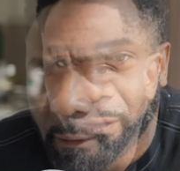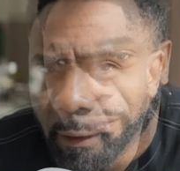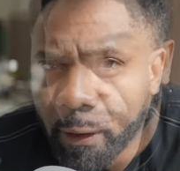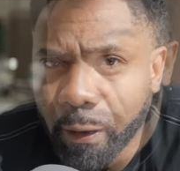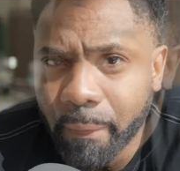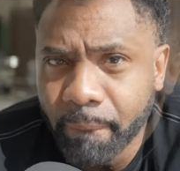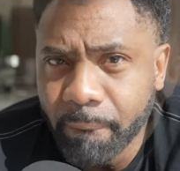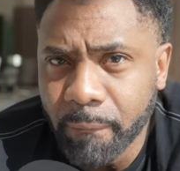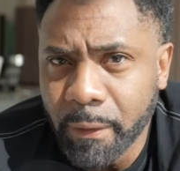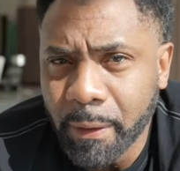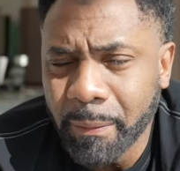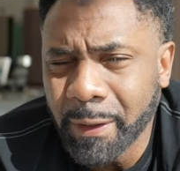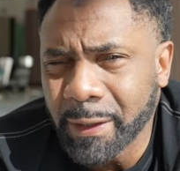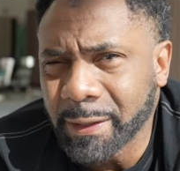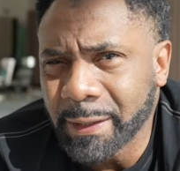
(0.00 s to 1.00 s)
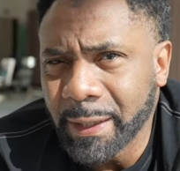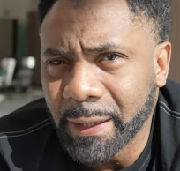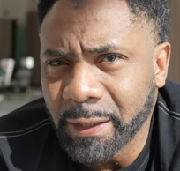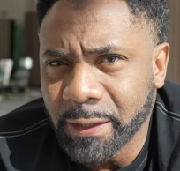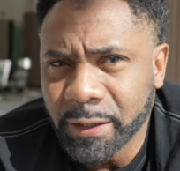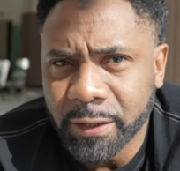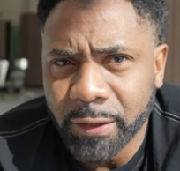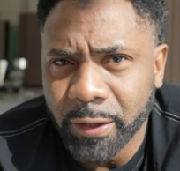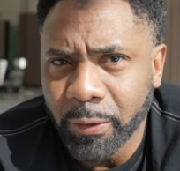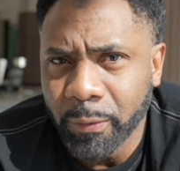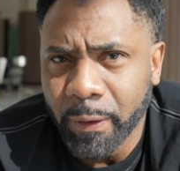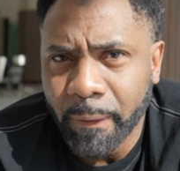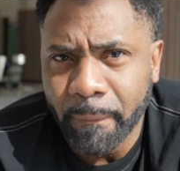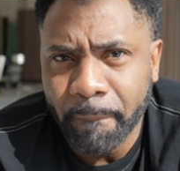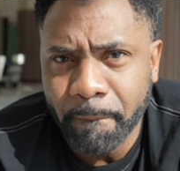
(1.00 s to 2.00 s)
Um, let me just say this to
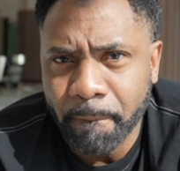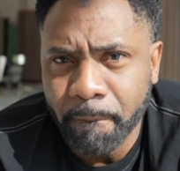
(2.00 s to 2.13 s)
anyone.